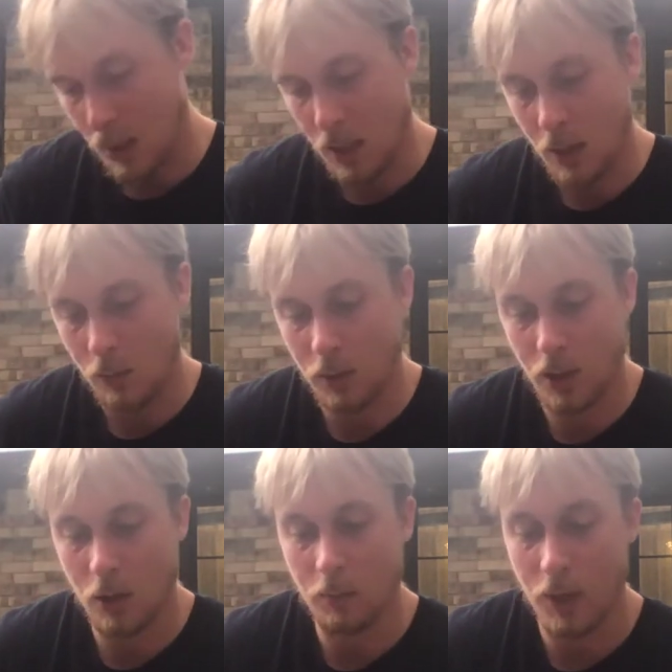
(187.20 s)
I really
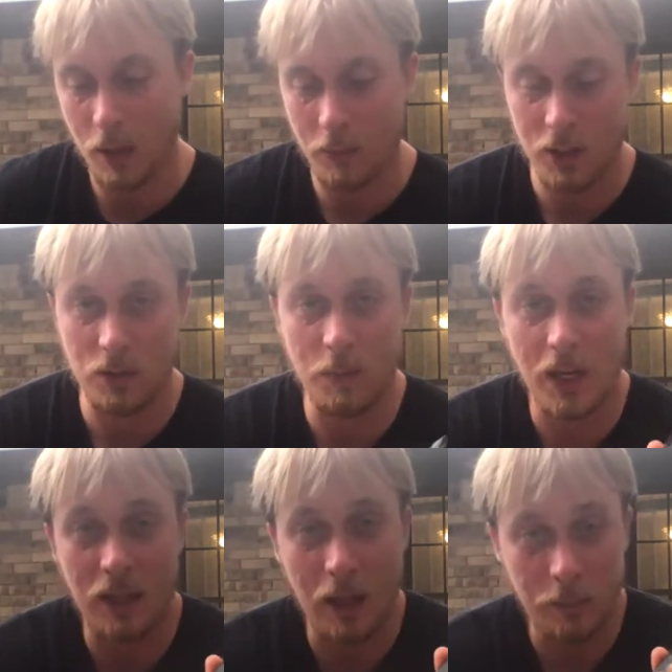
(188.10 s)
hope not, because you pay
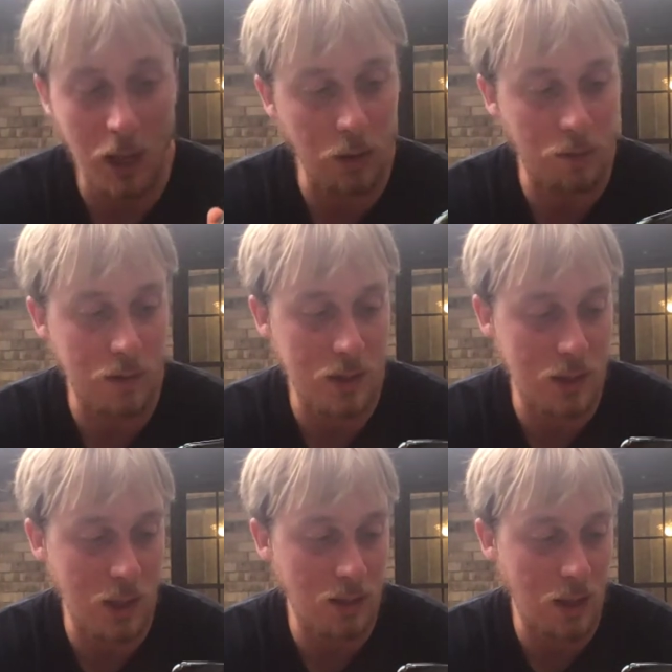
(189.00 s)
top dollar for these
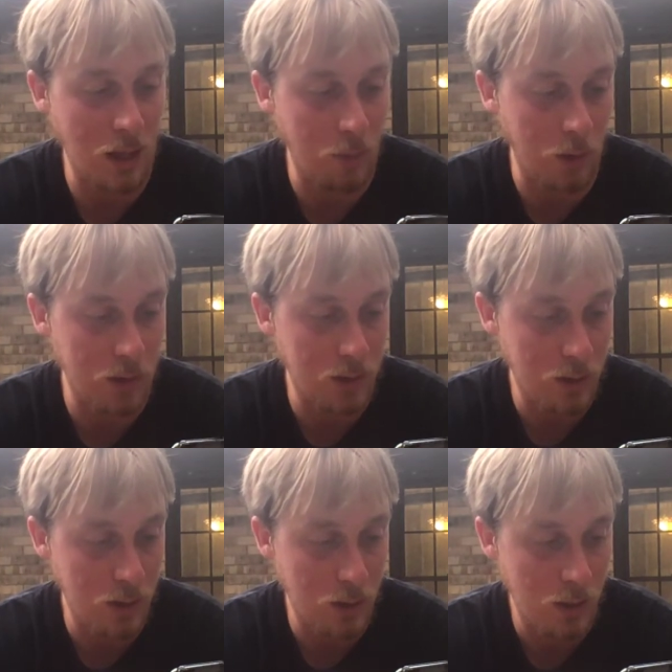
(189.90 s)
nice cameras.
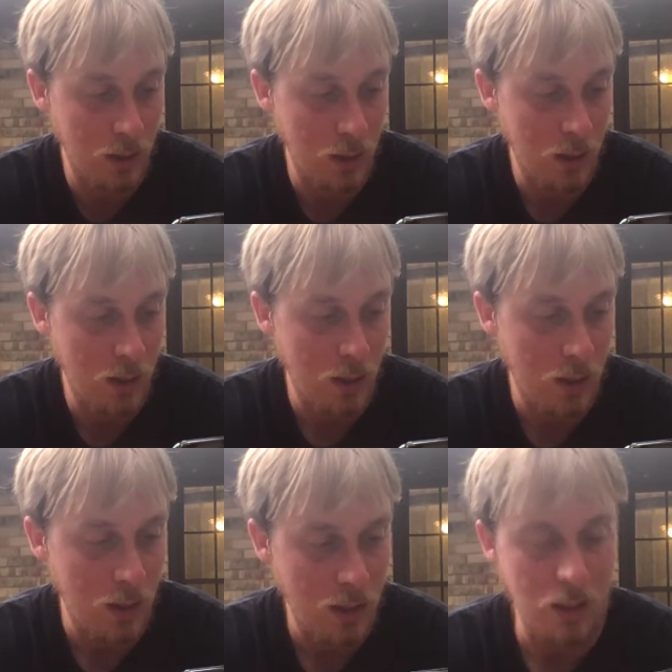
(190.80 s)

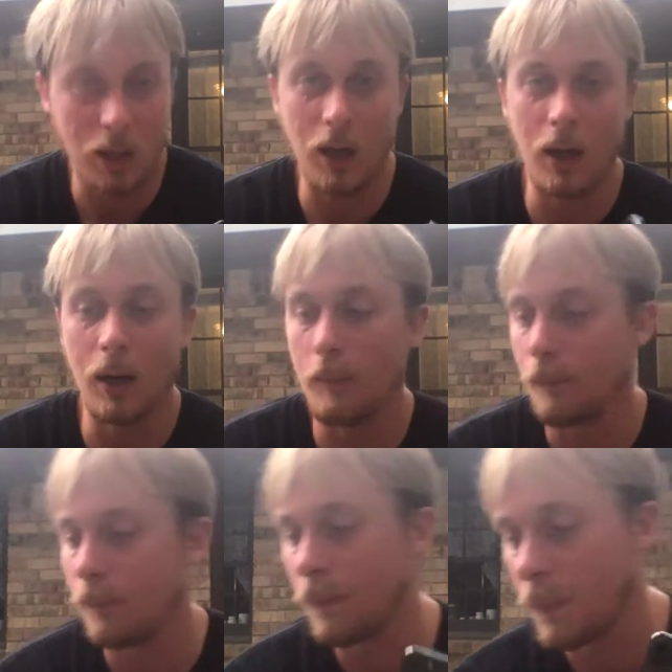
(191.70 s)

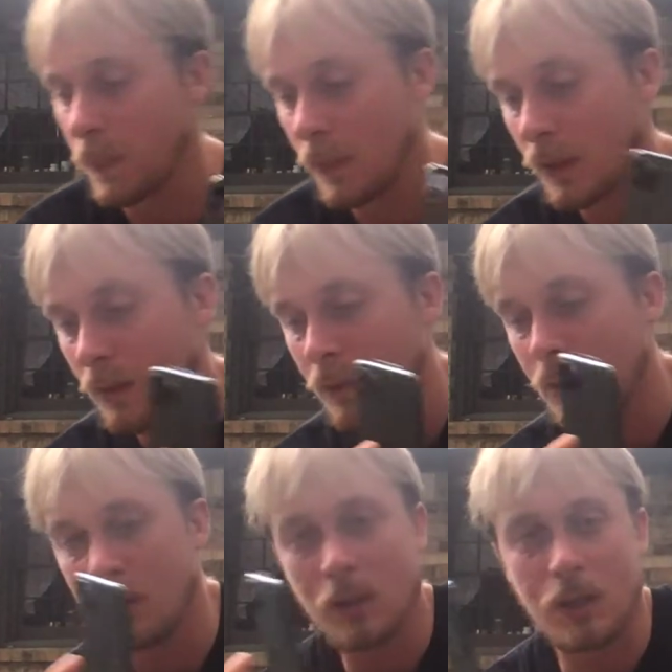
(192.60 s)

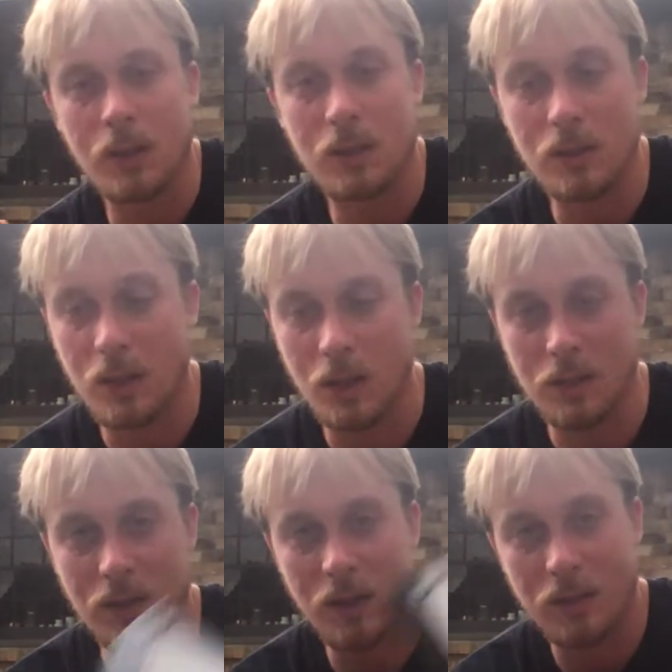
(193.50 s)
It
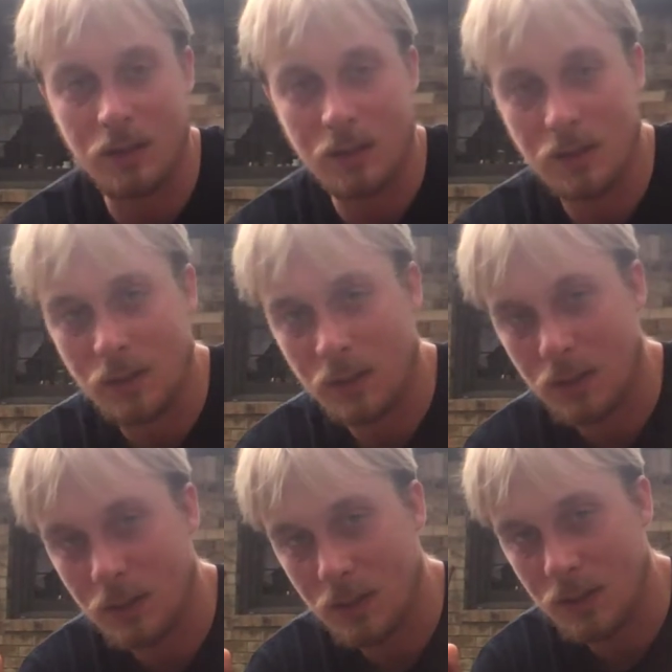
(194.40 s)
says
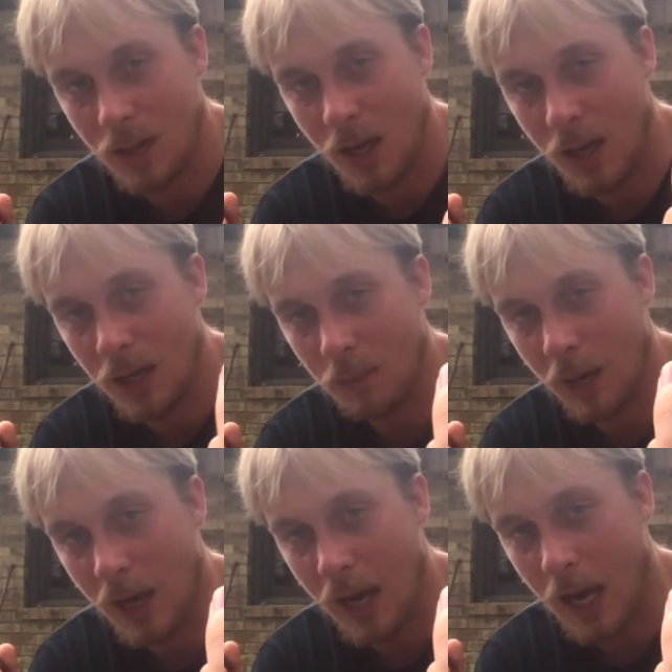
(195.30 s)
designed
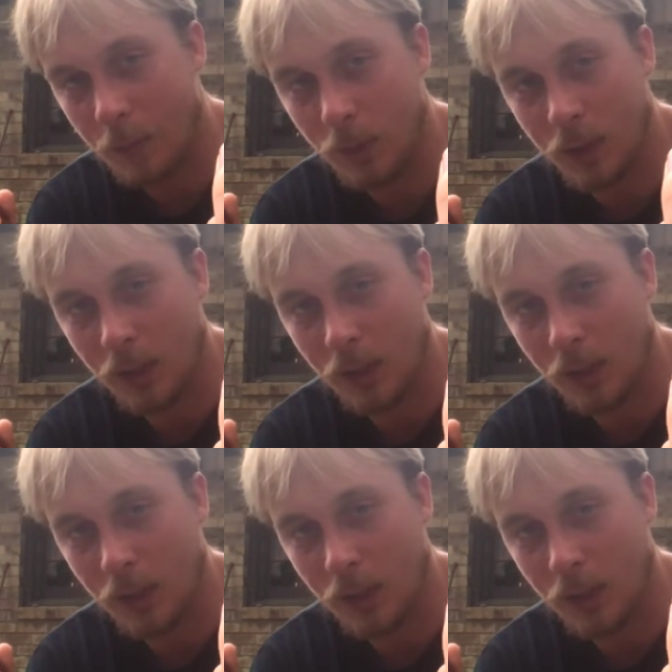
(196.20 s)
by Apple in